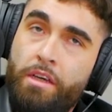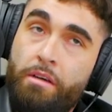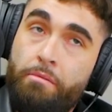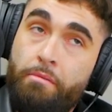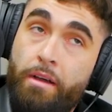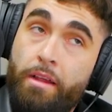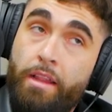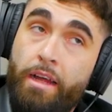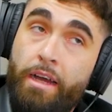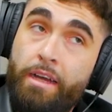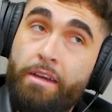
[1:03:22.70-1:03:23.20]
in
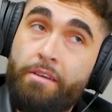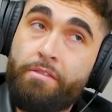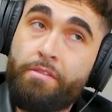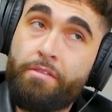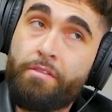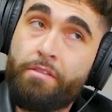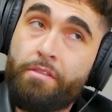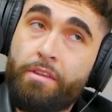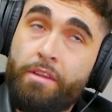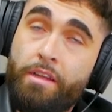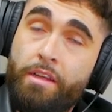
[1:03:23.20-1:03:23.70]
my
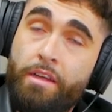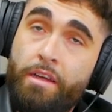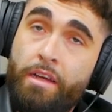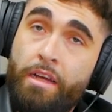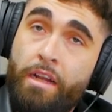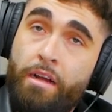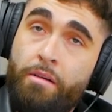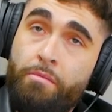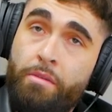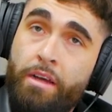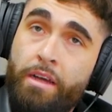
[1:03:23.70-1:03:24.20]
life.
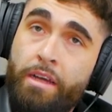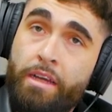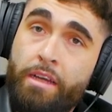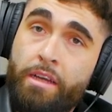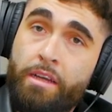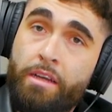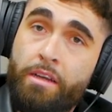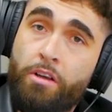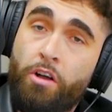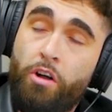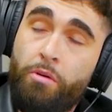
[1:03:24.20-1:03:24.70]
And I'm
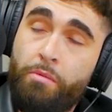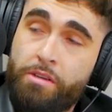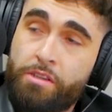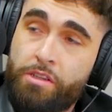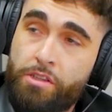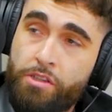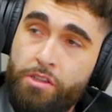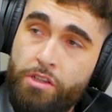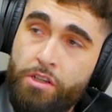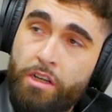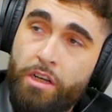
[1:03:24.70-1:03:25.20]
like, call my
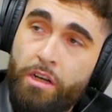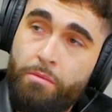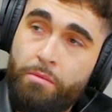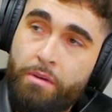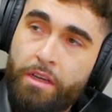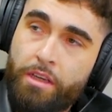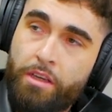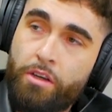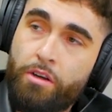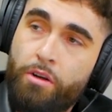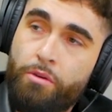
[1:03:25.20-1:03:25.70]
sister and I'm
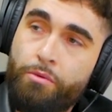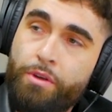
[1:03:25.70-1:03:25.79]
like, yo,